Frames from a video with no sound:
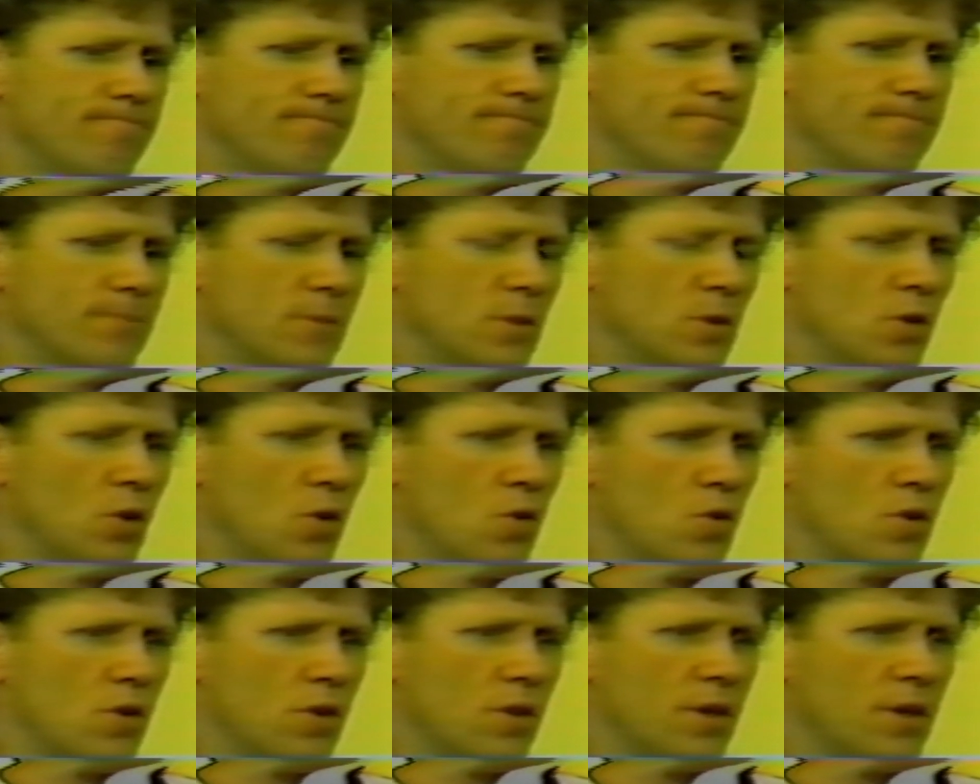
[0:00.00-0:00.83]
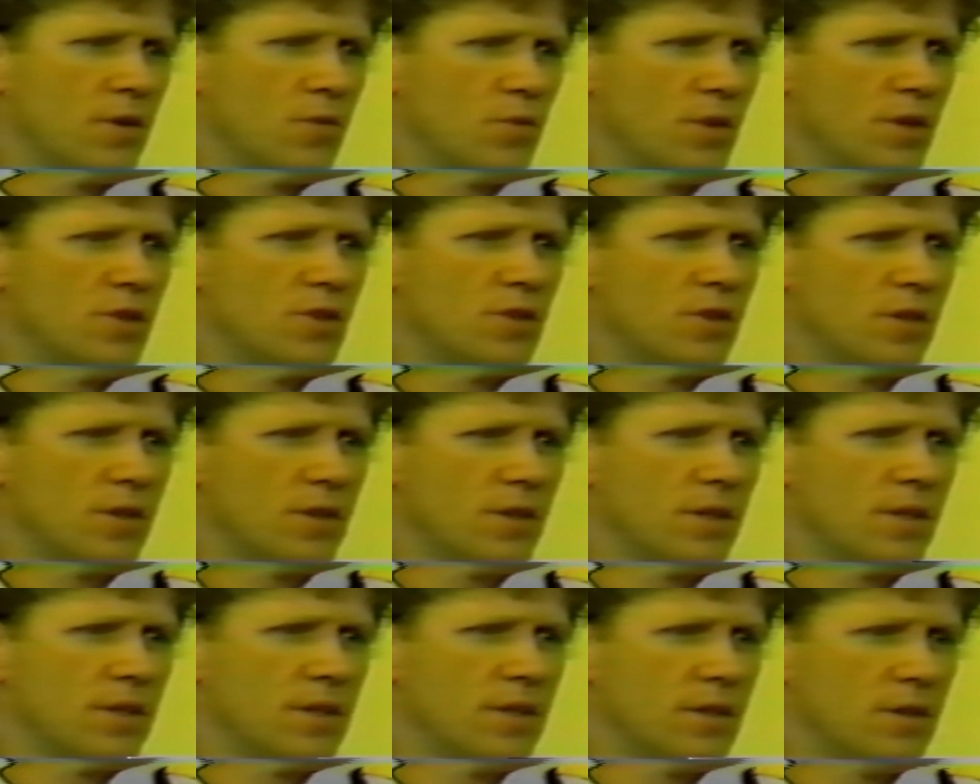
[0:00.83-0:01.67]
locally,
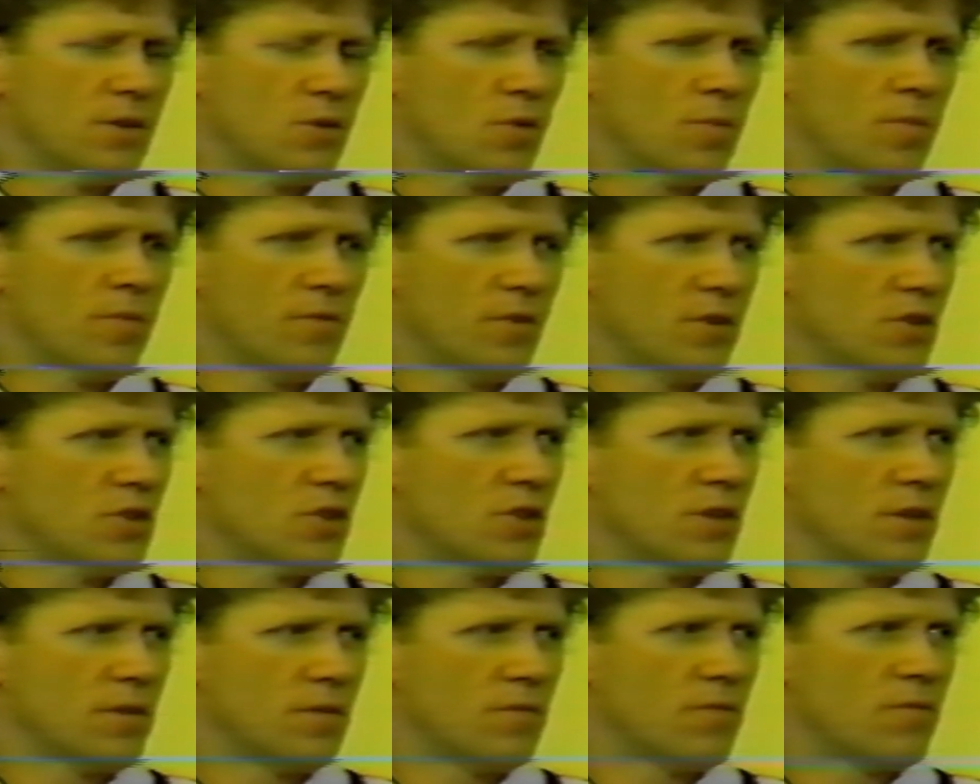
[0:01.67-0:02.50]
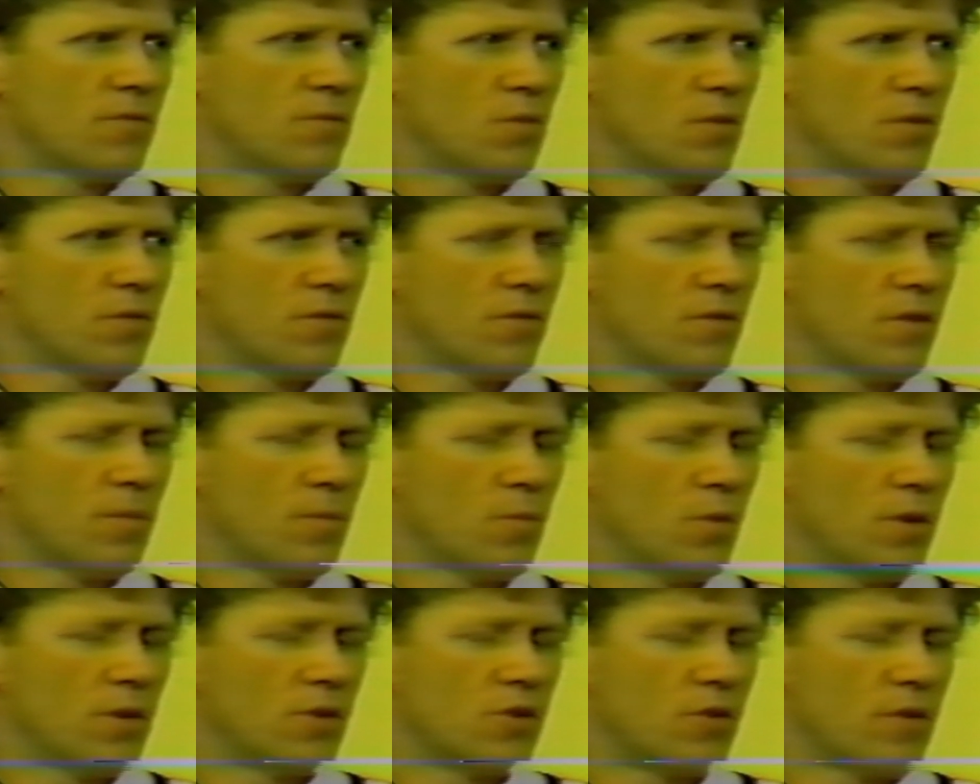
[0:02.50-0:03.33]
regionally, or provincially from
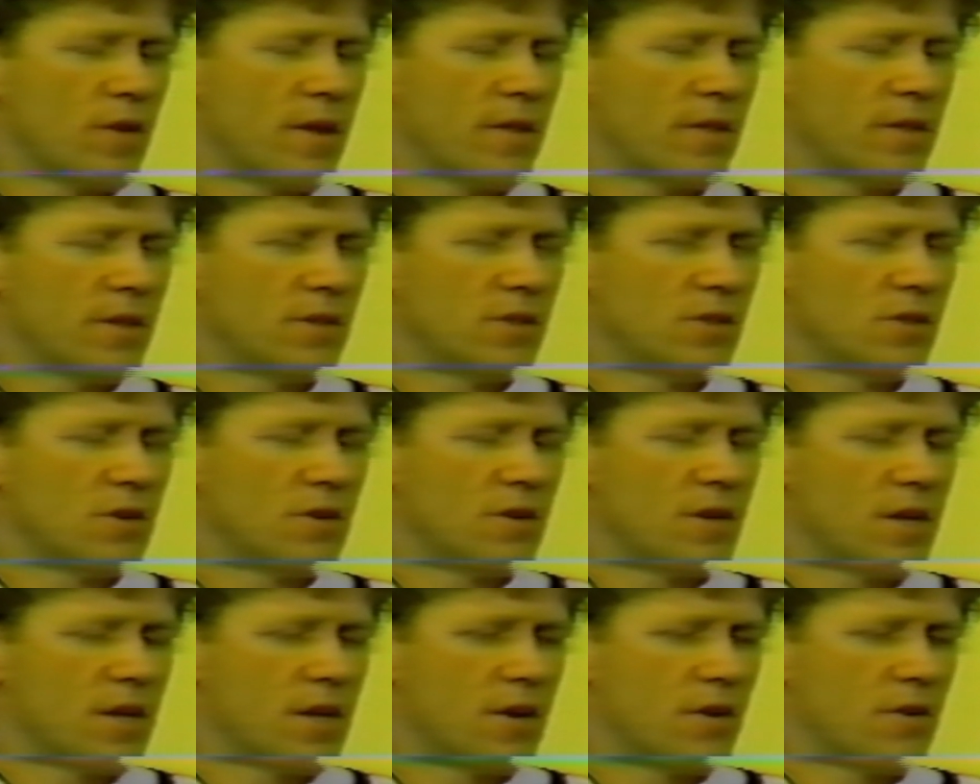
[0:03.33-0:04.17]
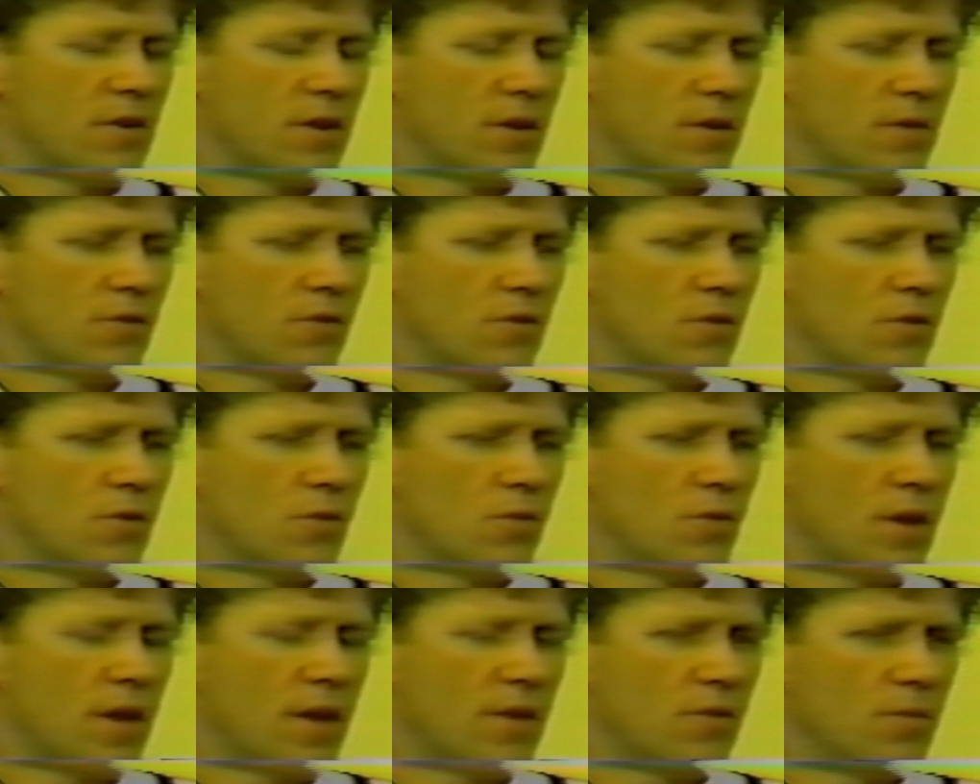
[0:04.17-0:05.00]
wheelchair athletes in our area, so
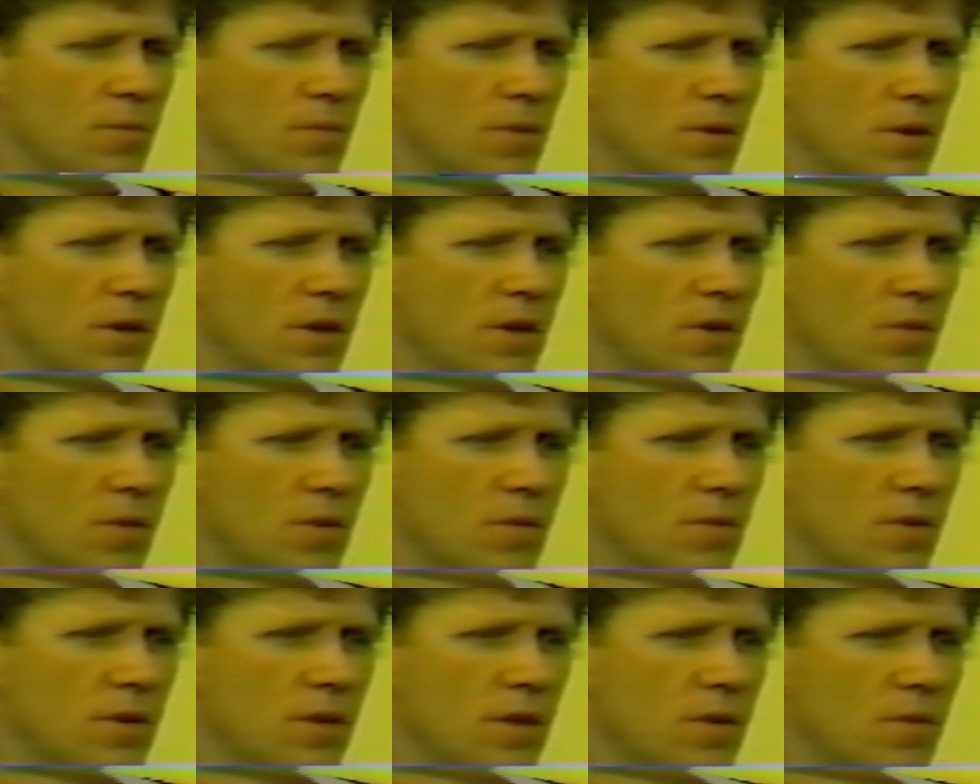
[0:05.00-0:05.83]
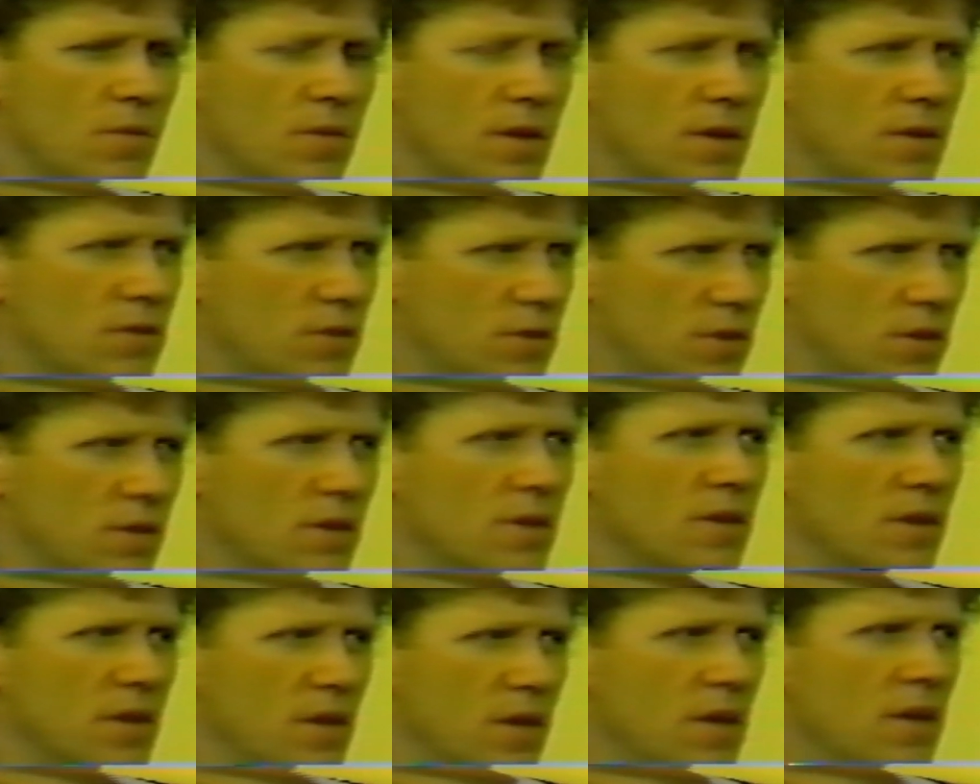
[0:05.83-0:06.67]
there hasn't been anyone really around to
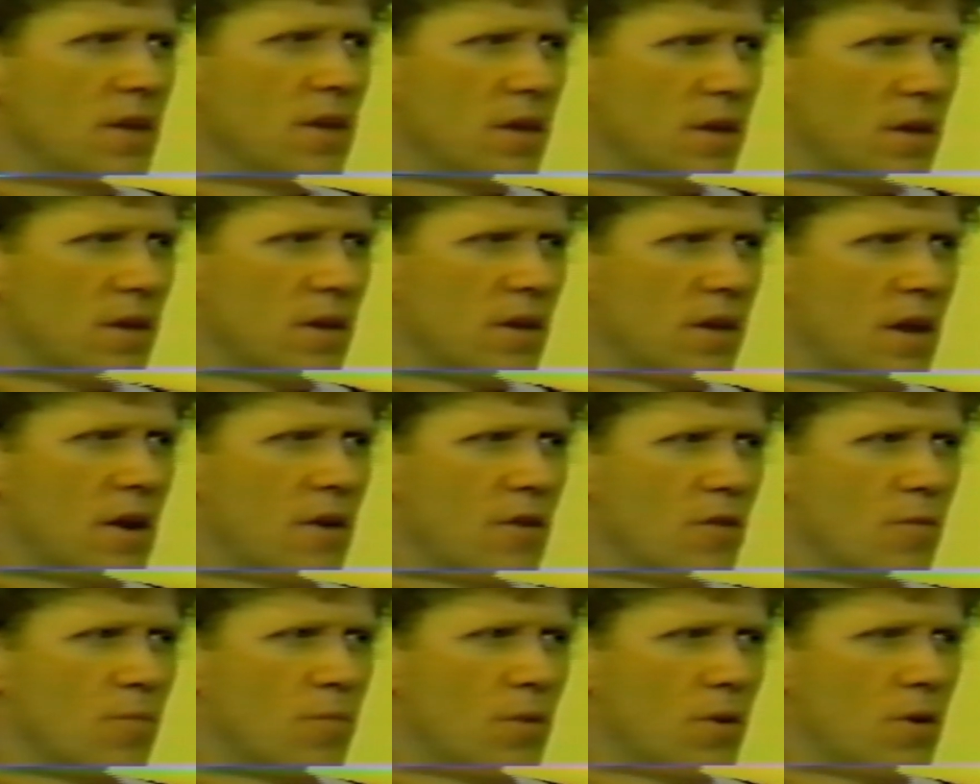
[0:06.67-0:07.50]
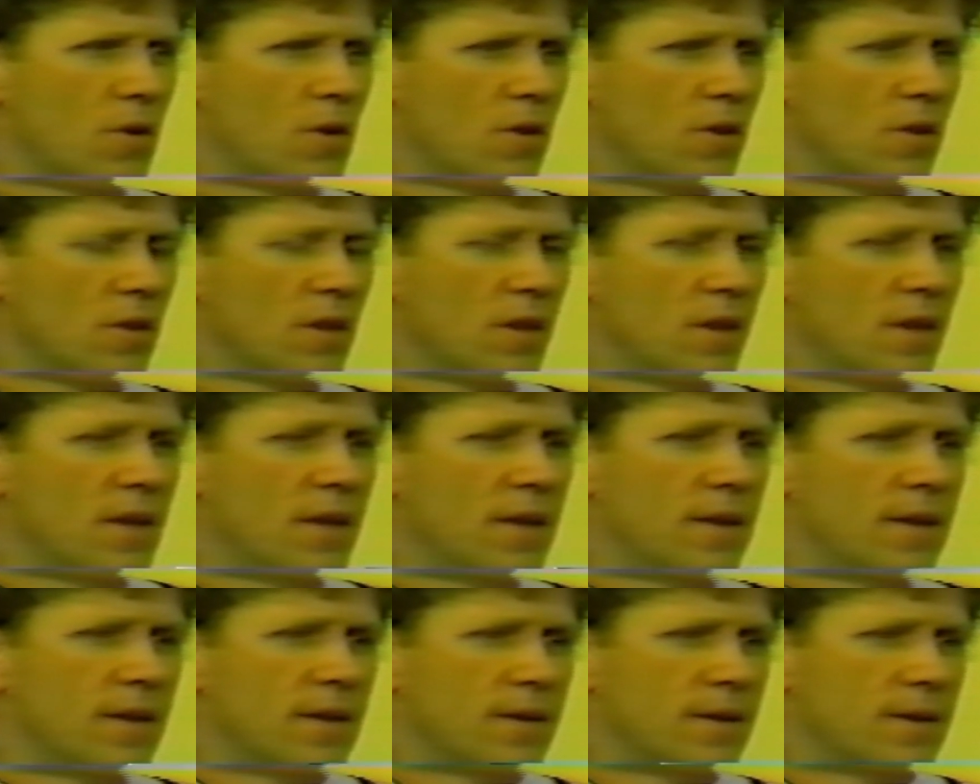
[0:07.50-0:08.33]
kind of carry the ball.
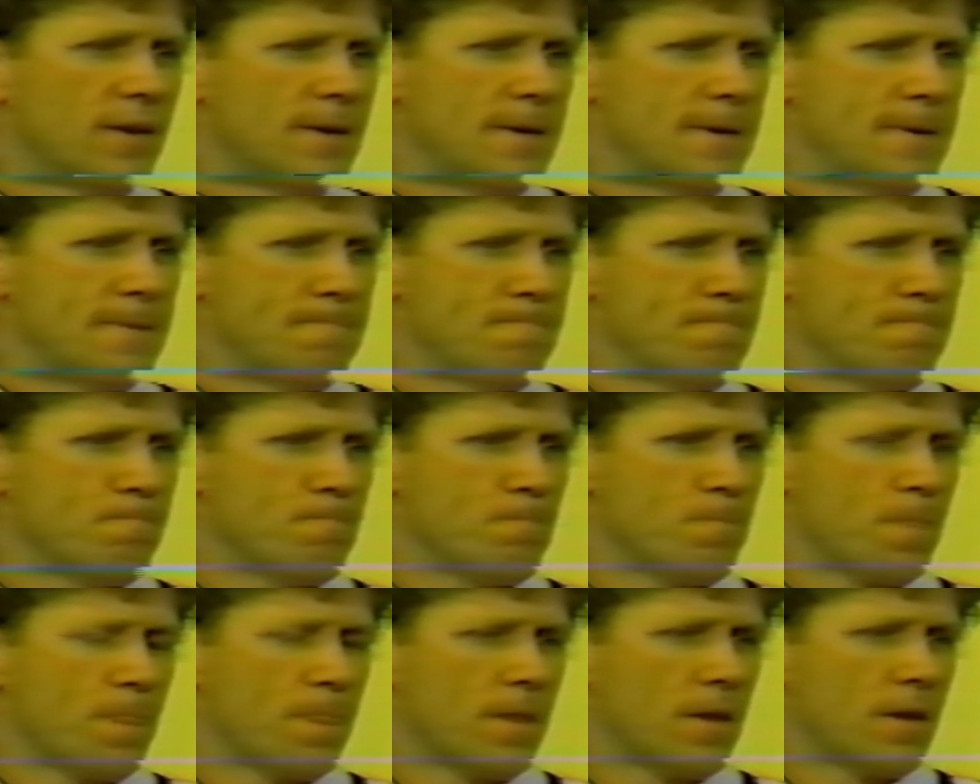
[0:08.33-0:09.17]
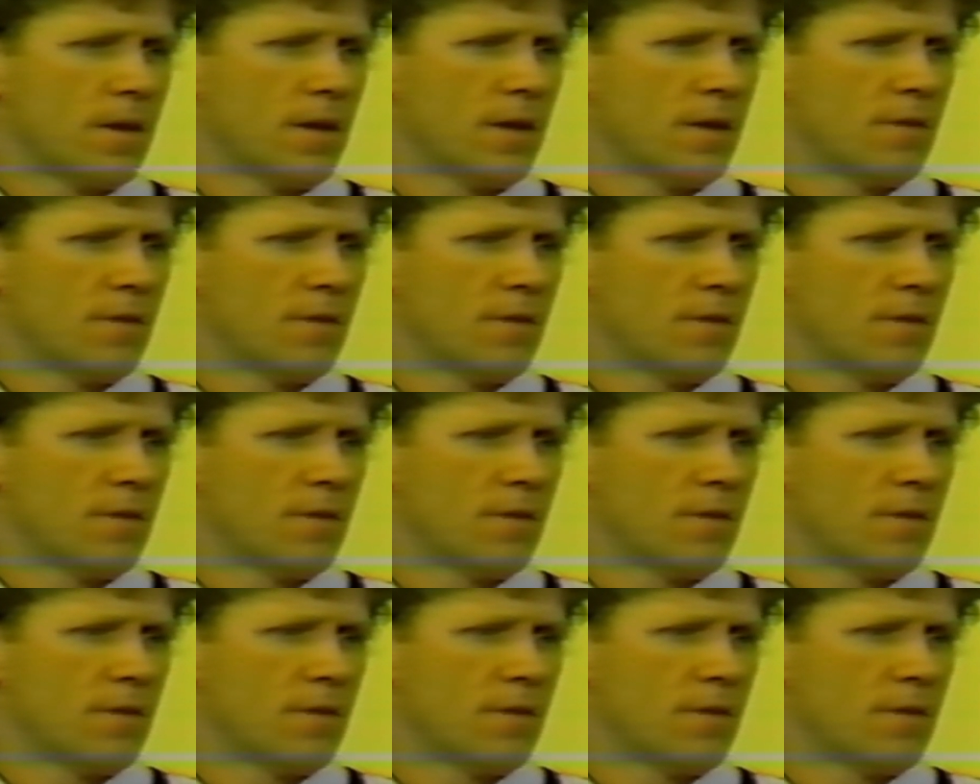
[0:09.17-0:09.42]
My